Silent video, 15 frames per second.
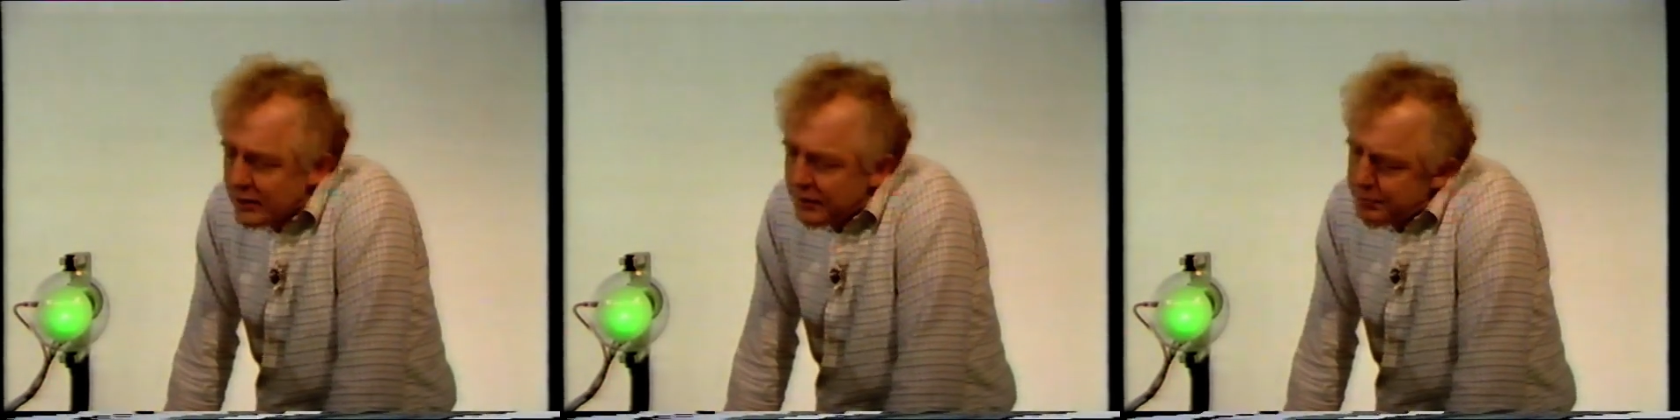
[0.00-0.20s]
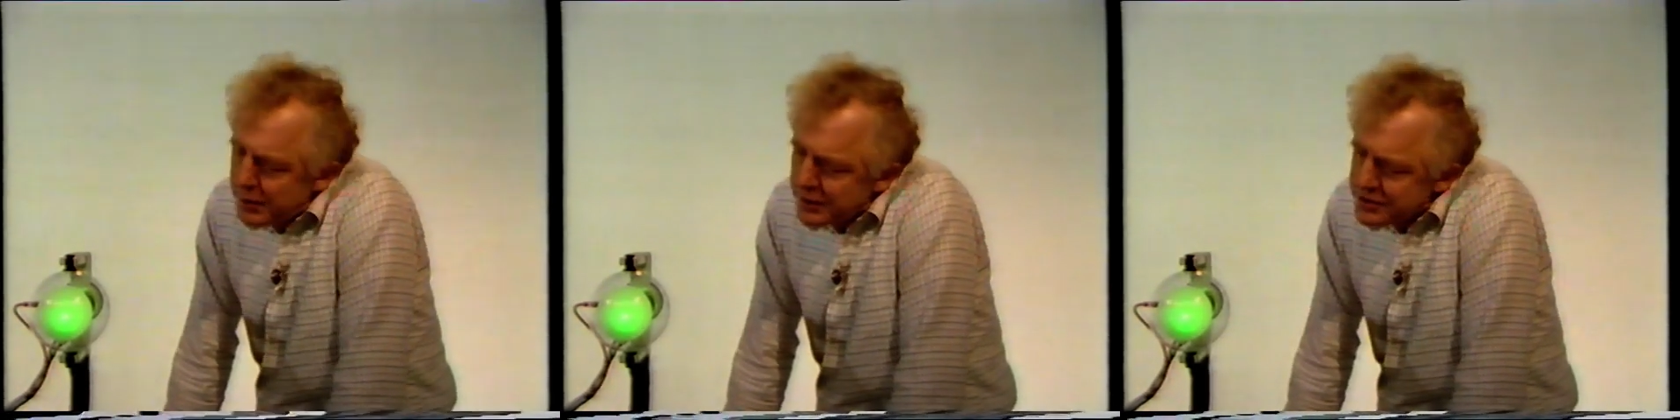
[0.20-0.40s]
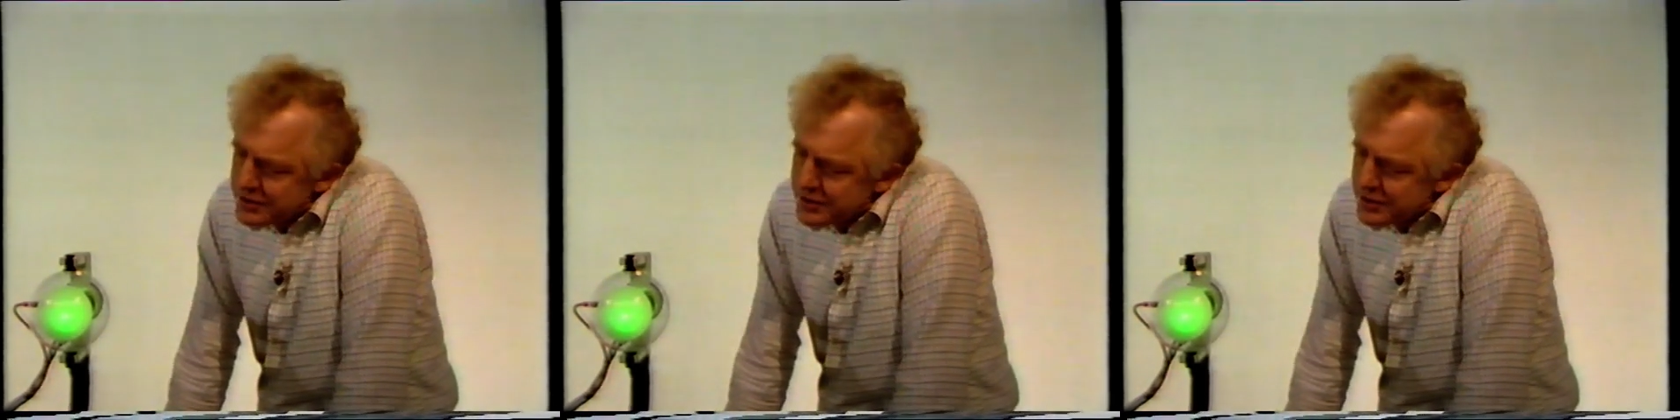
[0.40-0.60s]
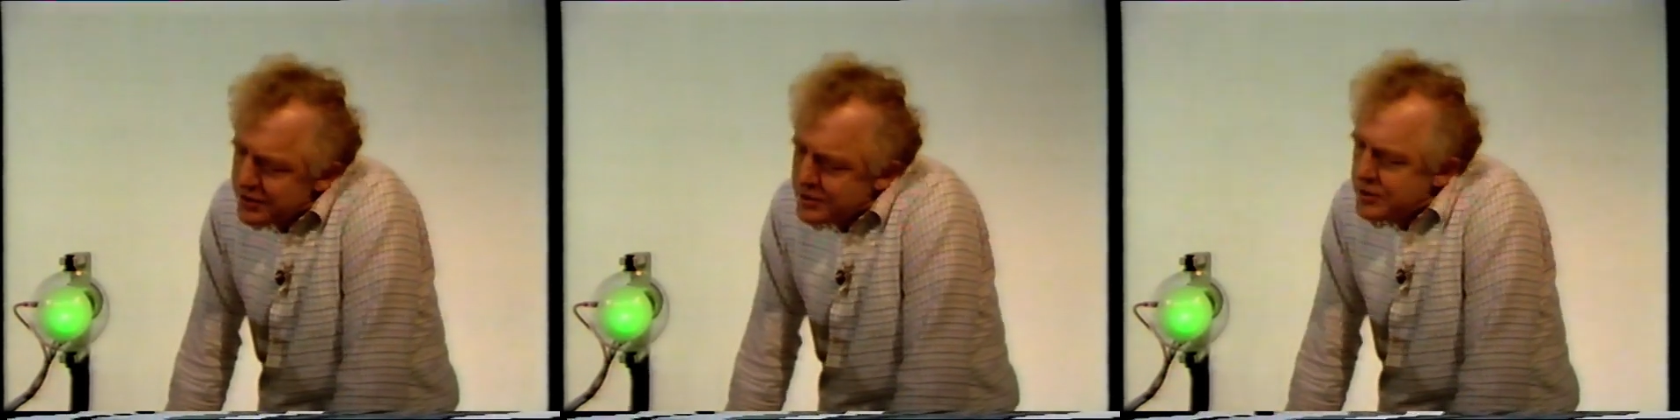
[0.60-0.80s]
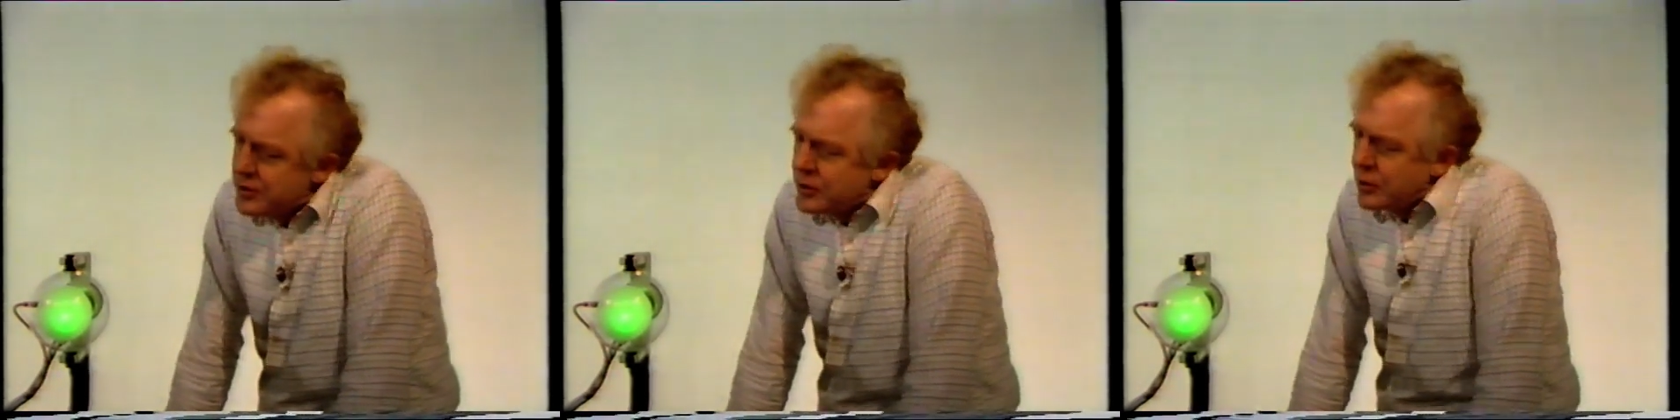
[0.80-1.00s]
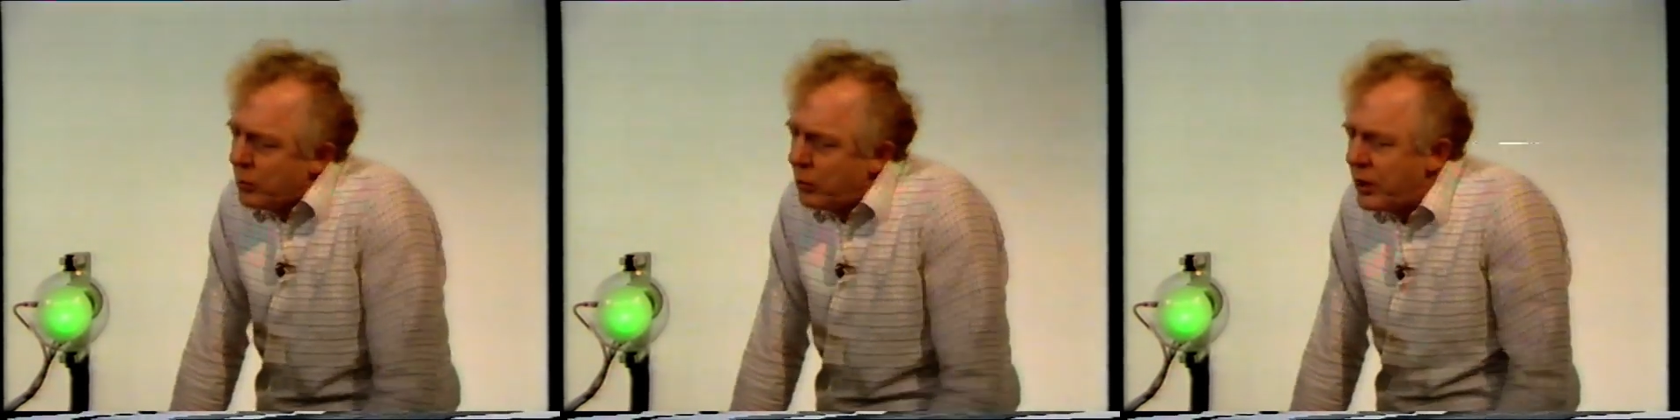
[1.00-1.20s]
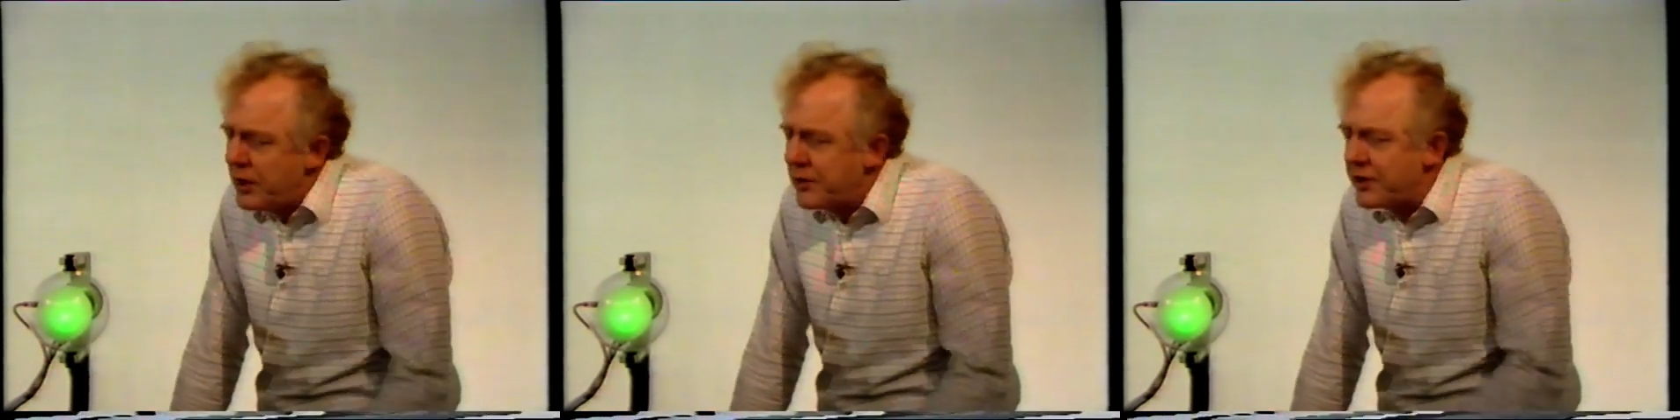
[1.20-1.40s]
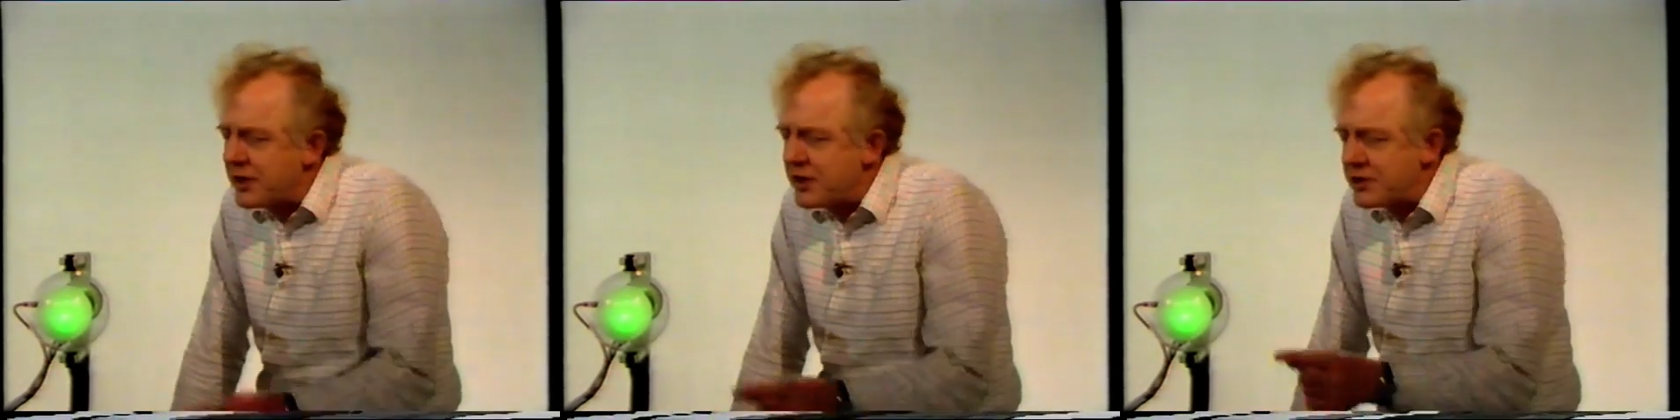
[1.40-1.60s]
But were
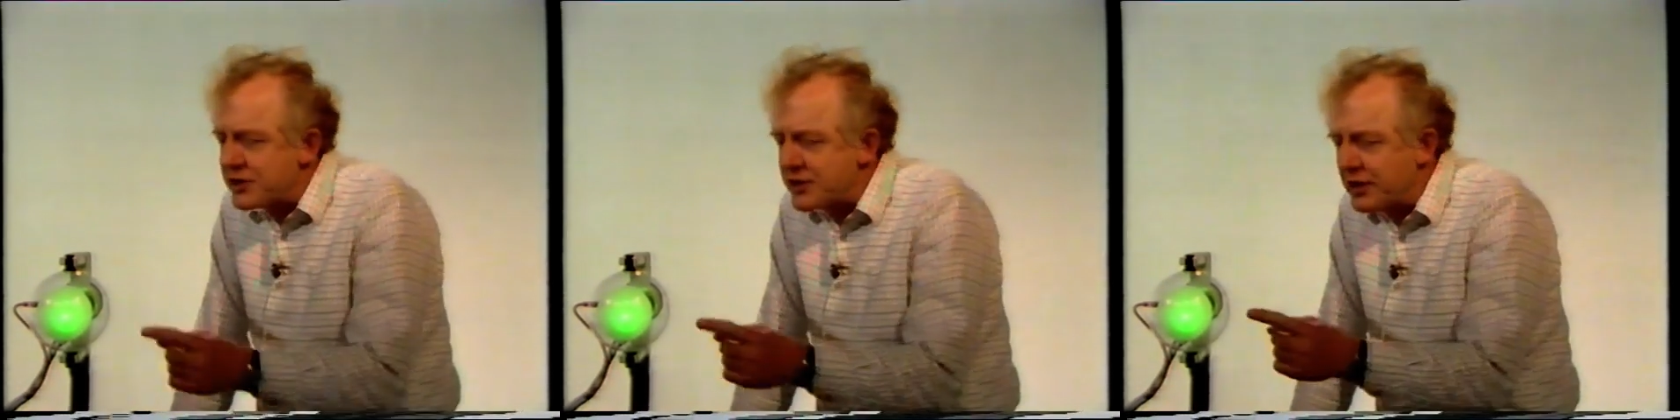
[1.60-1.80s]
these